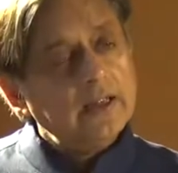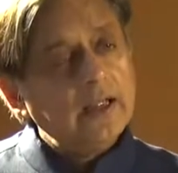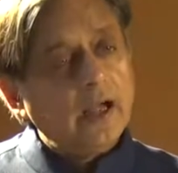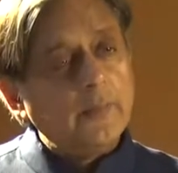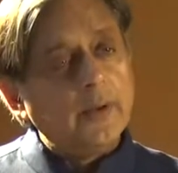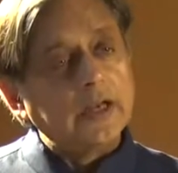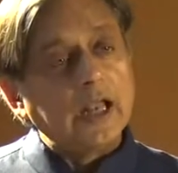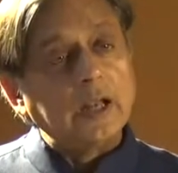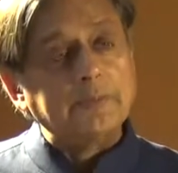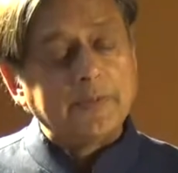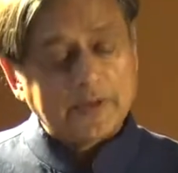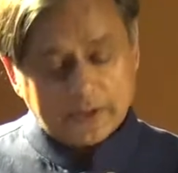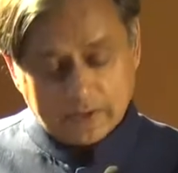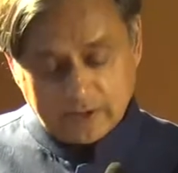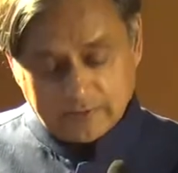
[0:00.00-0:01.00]
about
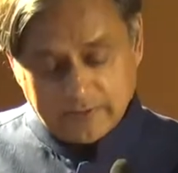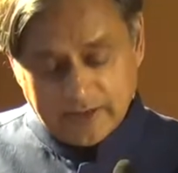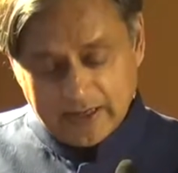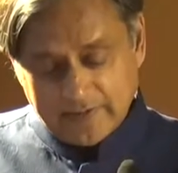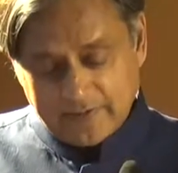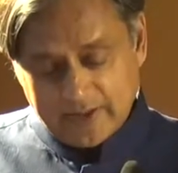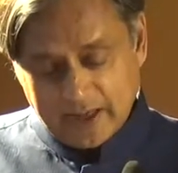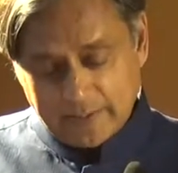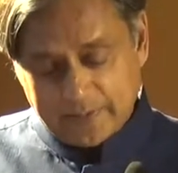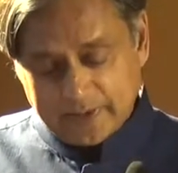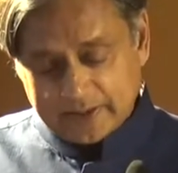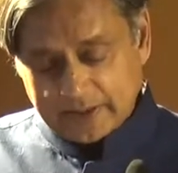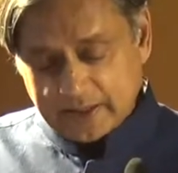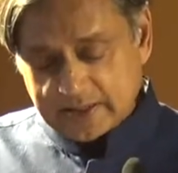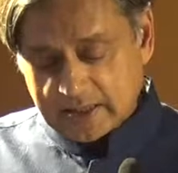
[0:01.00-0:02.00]
helping to revive the
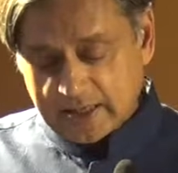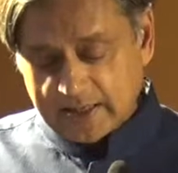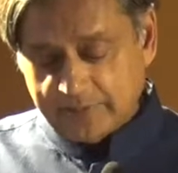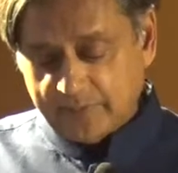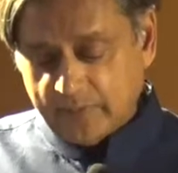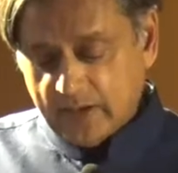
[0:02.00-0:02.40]
epic at a time